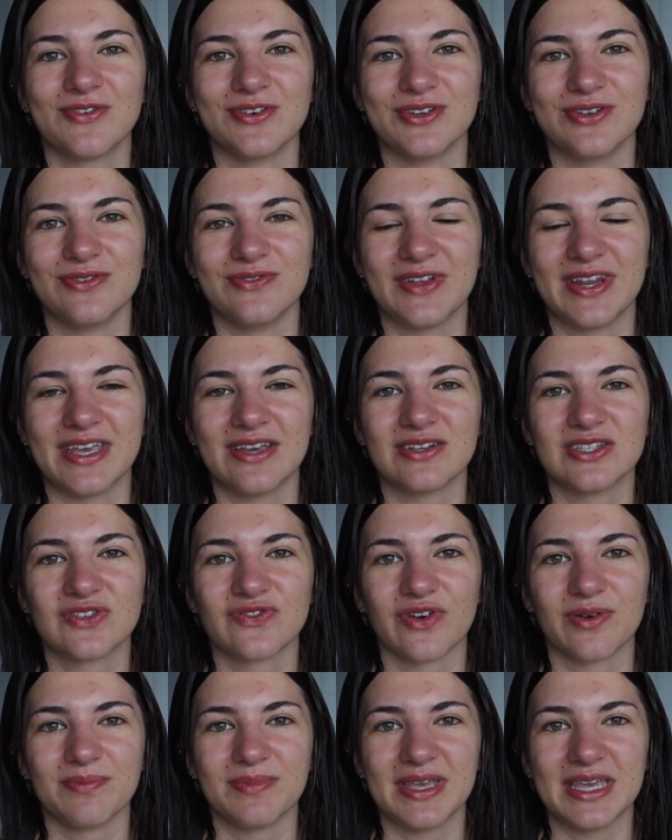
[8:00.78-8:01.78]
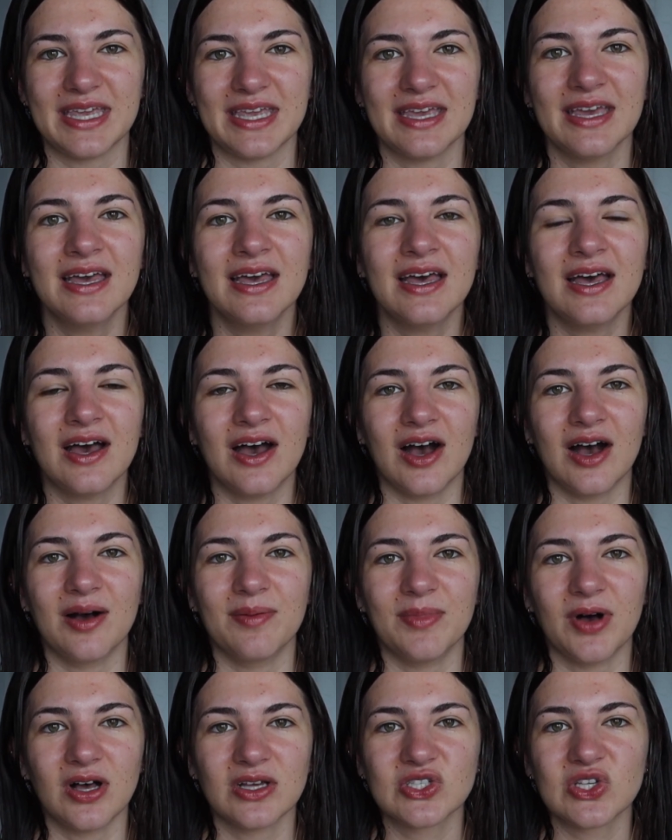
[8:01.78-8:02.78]
for new videos from me.
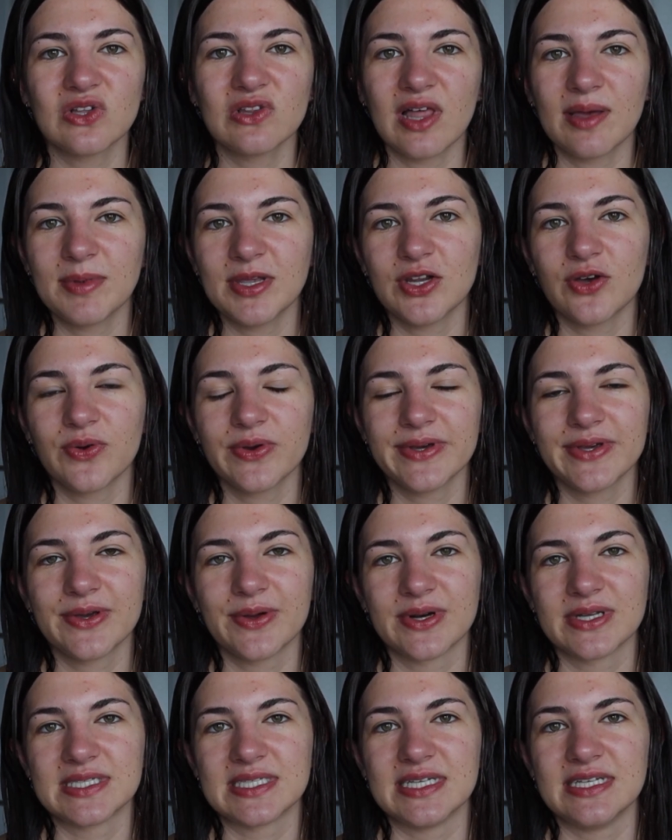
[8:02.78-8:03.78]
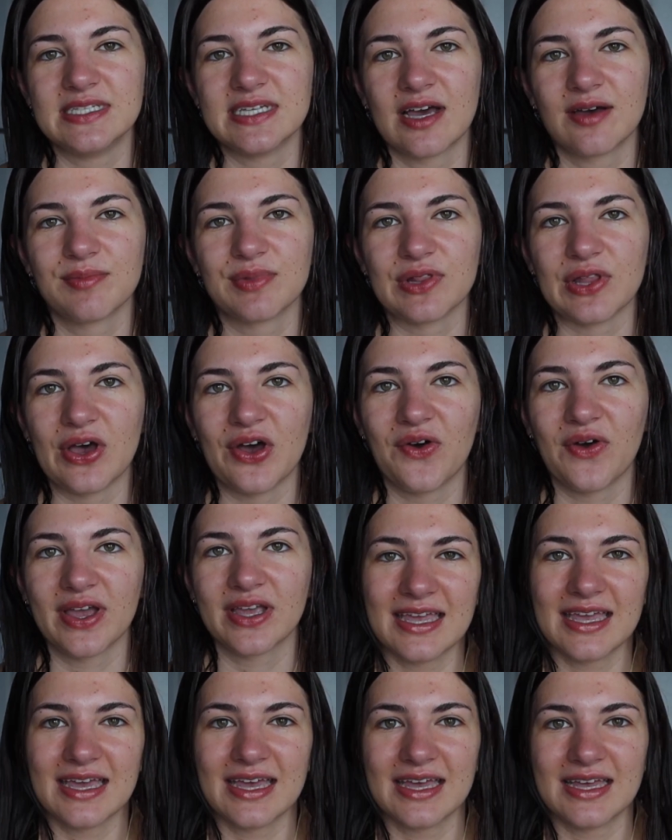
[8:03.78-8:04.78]
Also, let me know what you want to see down below,
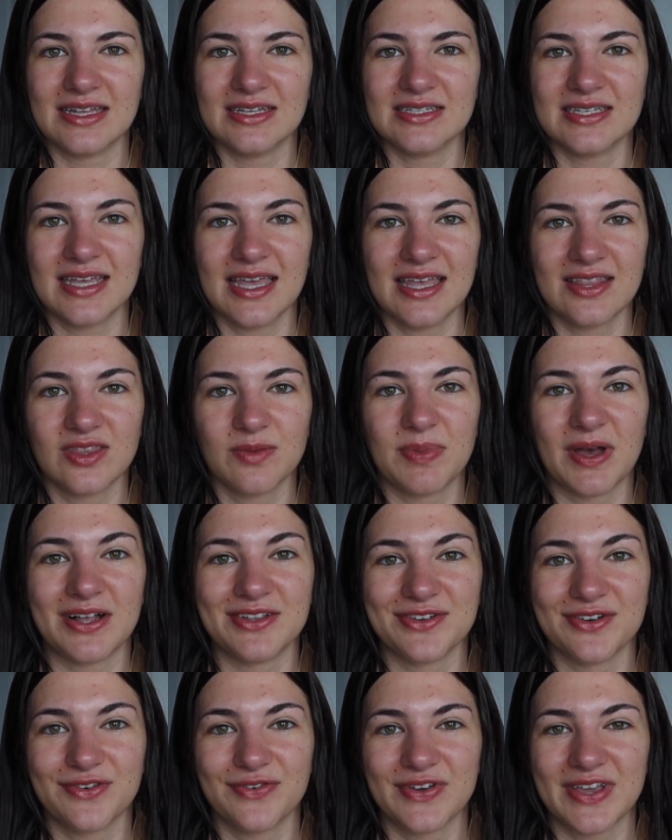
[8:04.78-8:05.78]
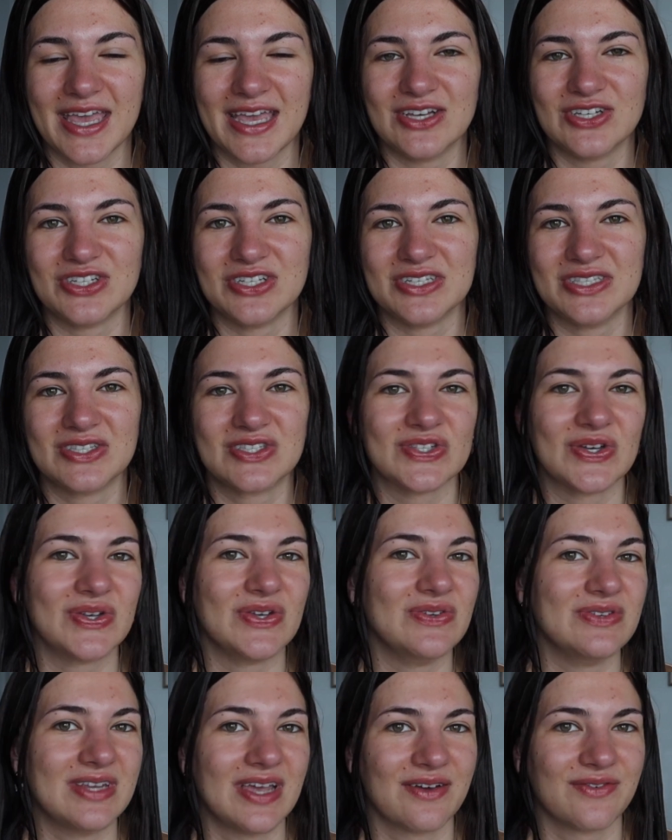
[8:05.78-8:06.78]
and hit the bell notifications so
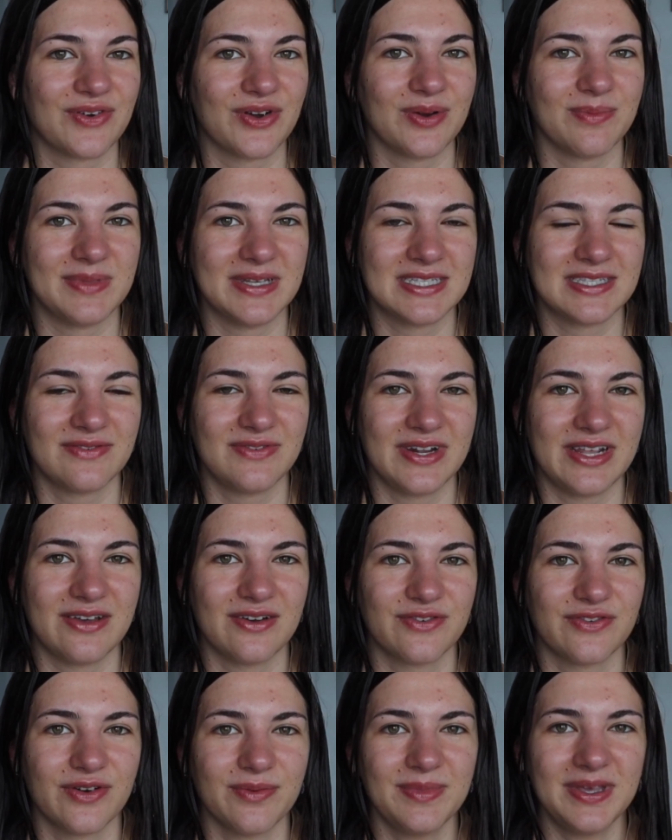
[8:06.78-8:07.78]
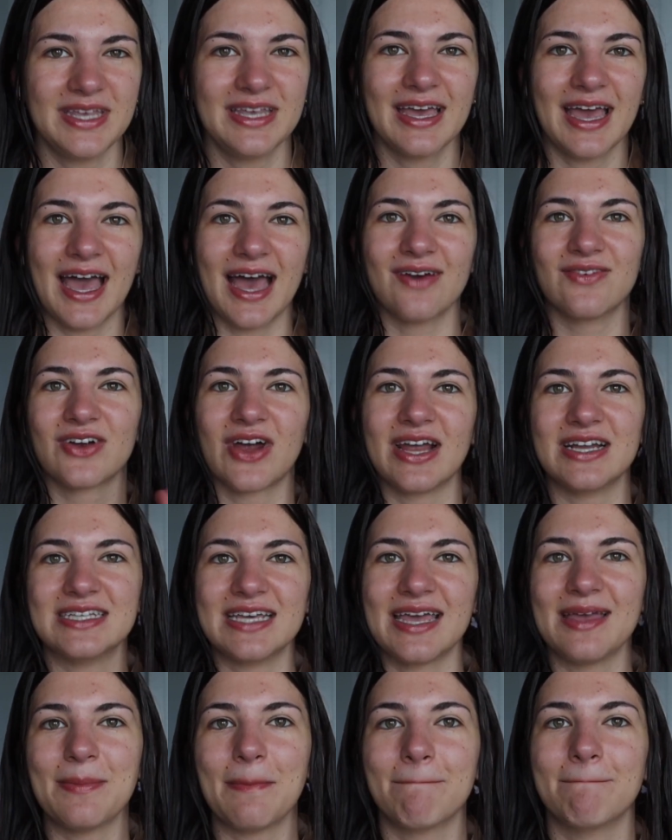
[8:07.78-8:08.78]
you never miss a video from me. Have a great
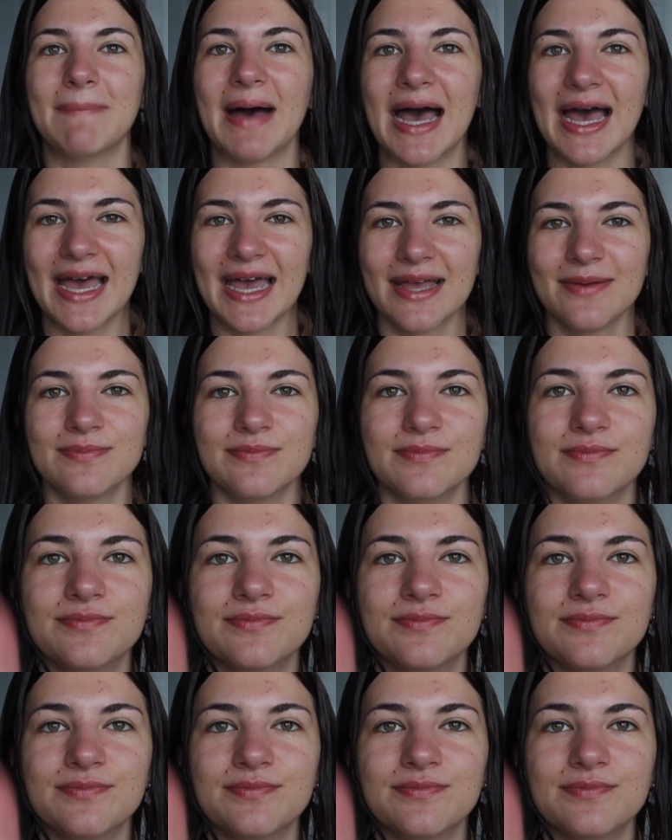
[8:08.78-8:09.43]
day. Bye.